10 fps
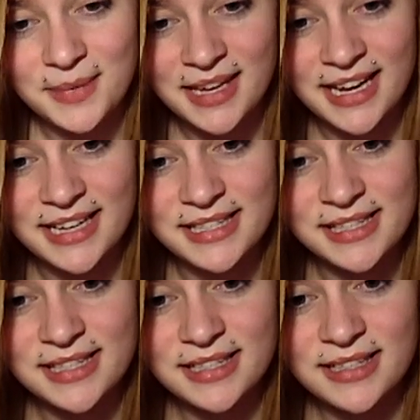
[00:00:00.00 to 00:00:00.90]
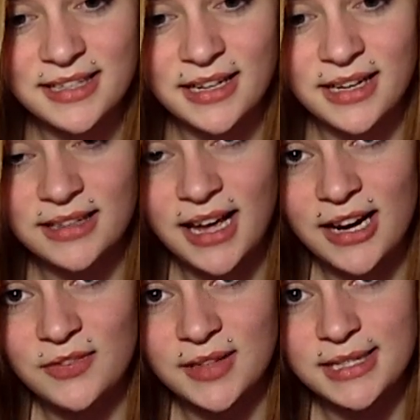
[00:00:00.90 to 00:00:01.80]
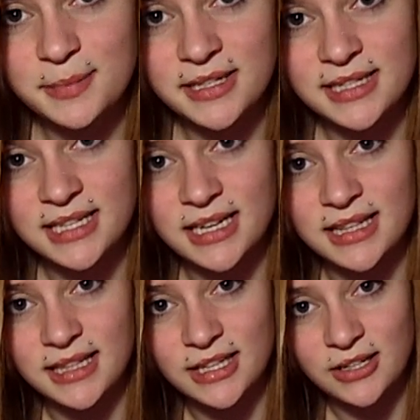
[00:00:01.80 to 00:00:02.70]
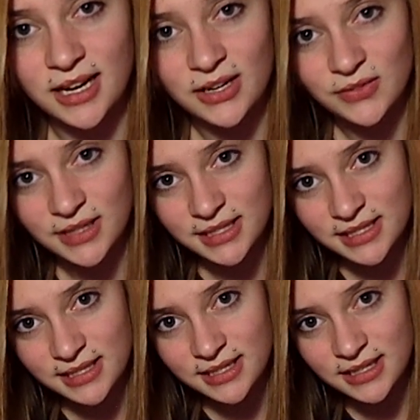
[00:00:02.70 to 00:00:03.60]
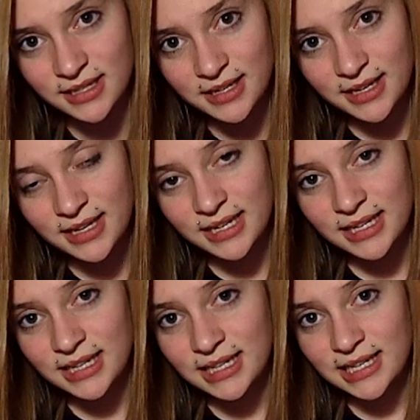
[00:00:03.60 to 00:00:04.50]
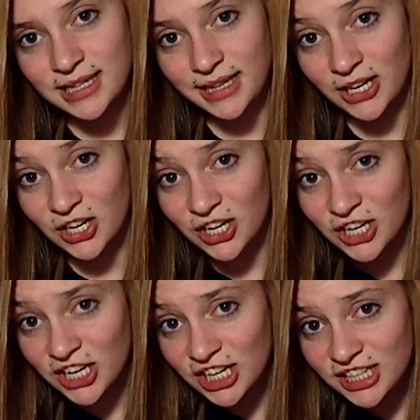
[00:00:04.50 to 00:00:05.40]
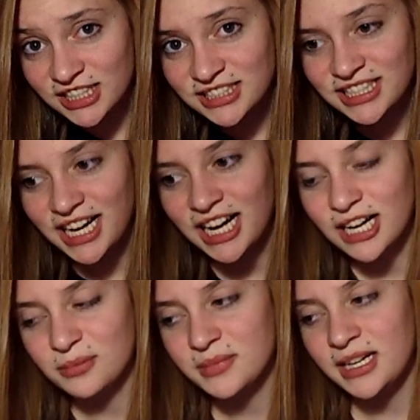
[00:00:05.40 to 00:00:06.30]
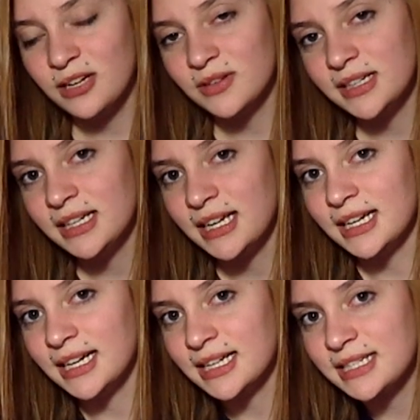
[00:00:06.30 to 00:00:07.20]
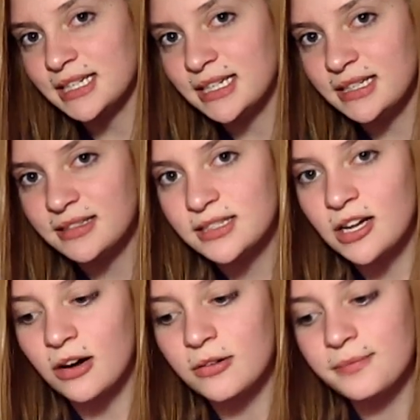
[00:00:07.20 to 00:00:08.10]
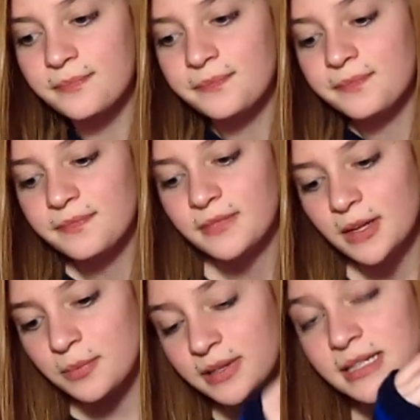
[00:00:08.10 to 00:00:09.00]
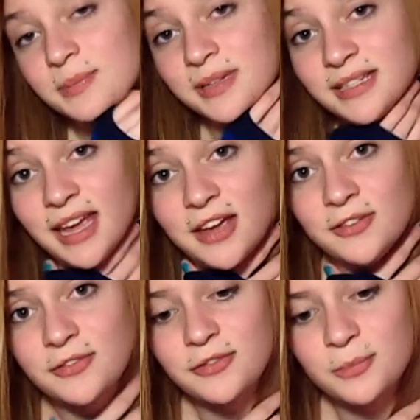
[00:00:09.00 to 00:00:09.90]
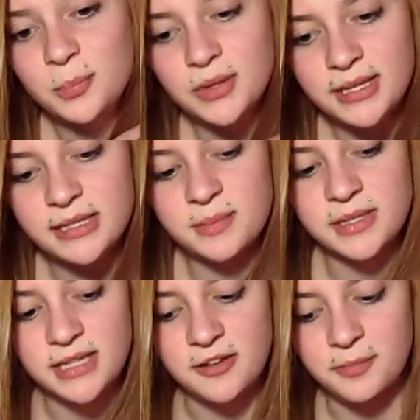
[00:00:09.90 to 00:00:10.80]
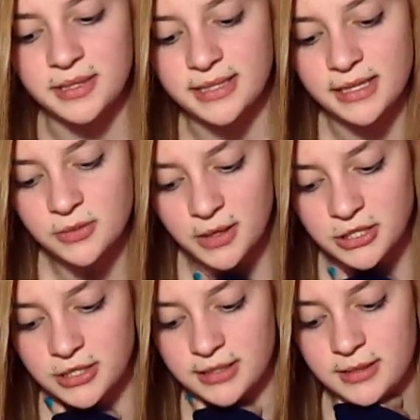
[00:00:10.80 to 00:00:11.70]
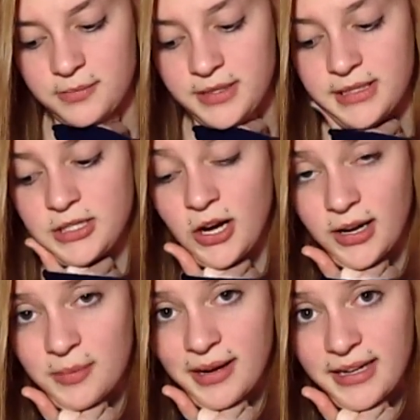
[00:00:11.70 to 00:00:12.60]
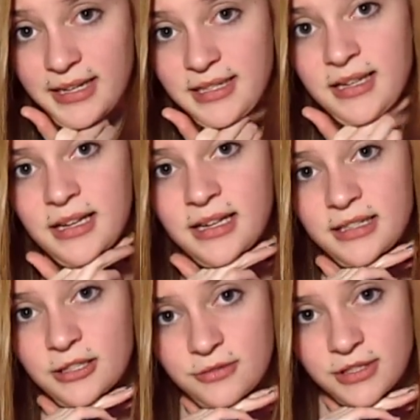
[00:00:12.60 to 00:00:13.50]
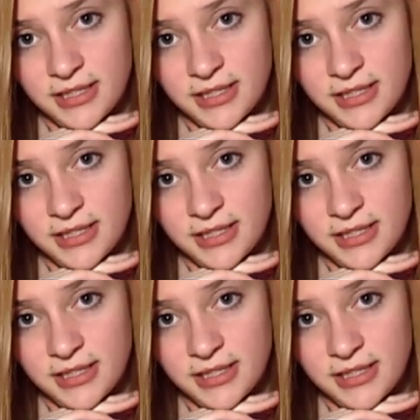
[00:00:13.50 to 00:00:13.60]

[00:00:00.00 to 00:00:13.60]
because a lot of lesbians think that they're not at risk. They are. Anyone can get an STD. So please be safe. Please be safe. Please ask questions and please talk about it. Don't